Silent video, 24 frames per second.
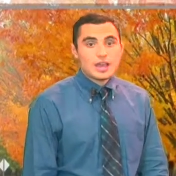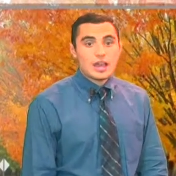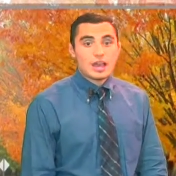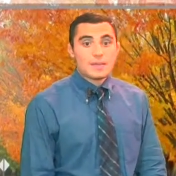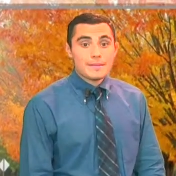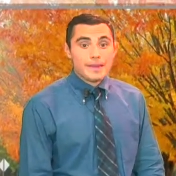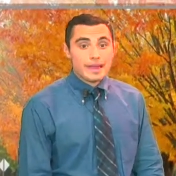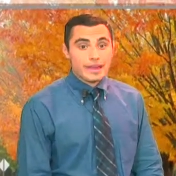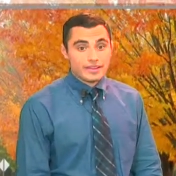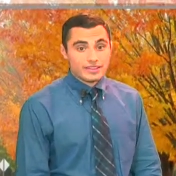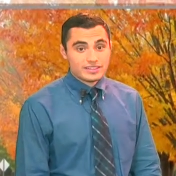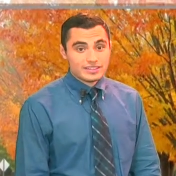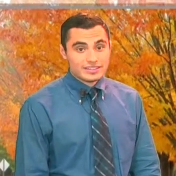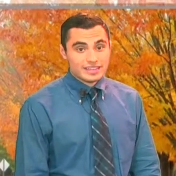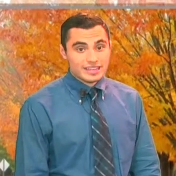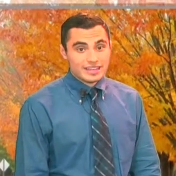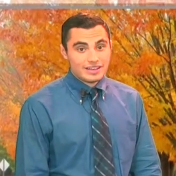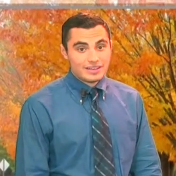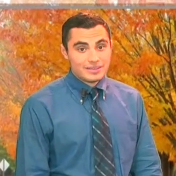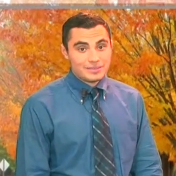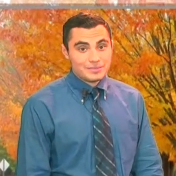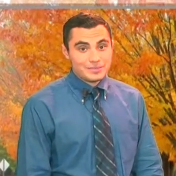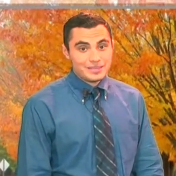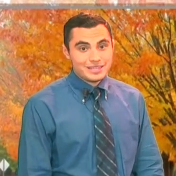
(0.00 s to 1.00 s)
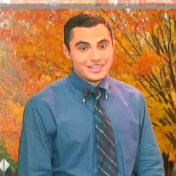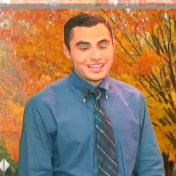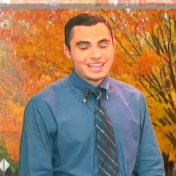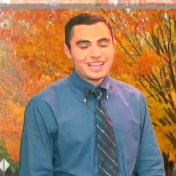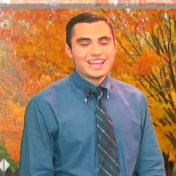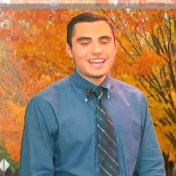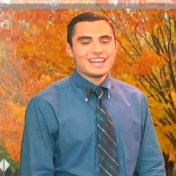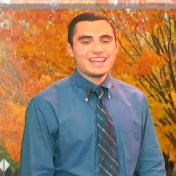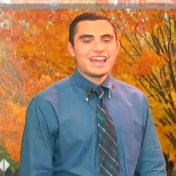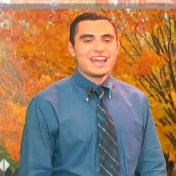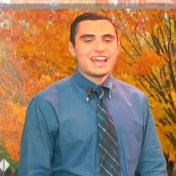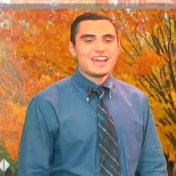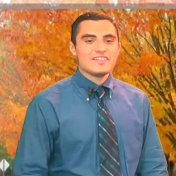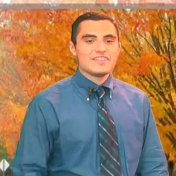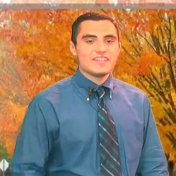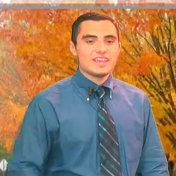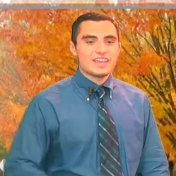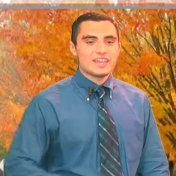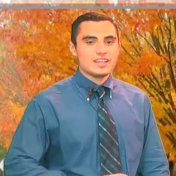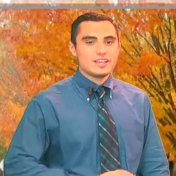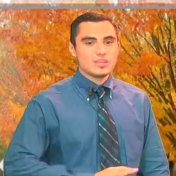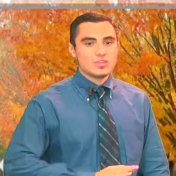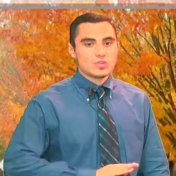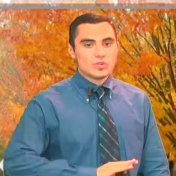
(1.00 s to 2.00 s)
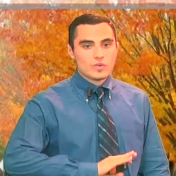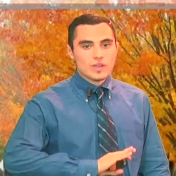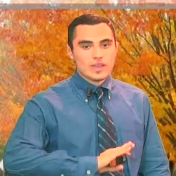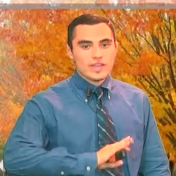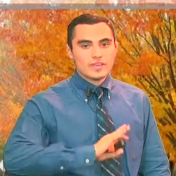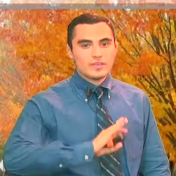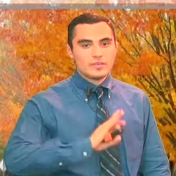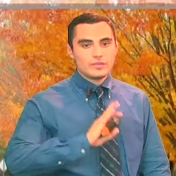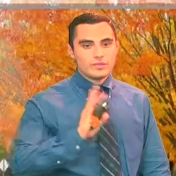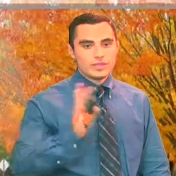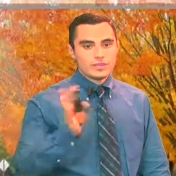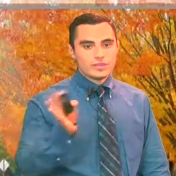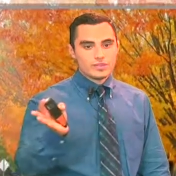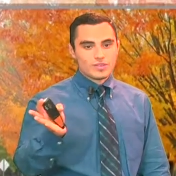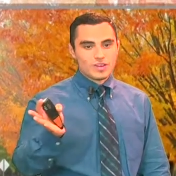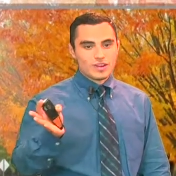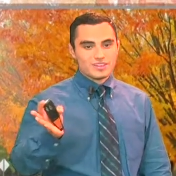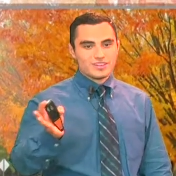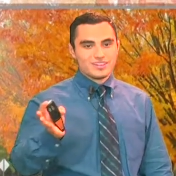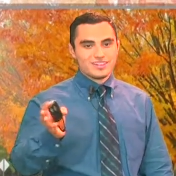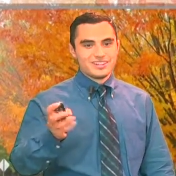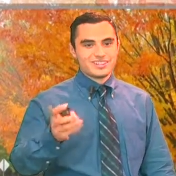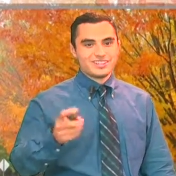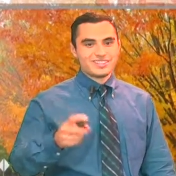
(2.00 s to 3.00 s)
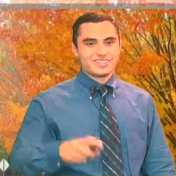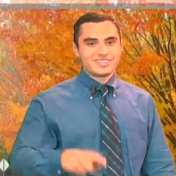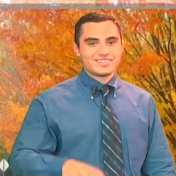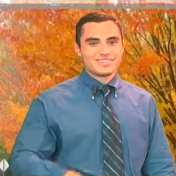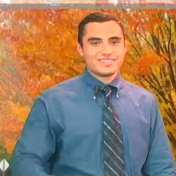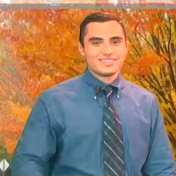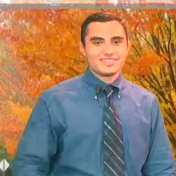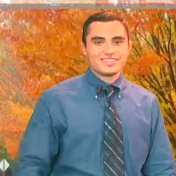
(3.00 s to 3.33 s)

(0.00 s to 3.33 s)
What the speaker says: I'm Alex Calamia, and have a great week, Rutgers.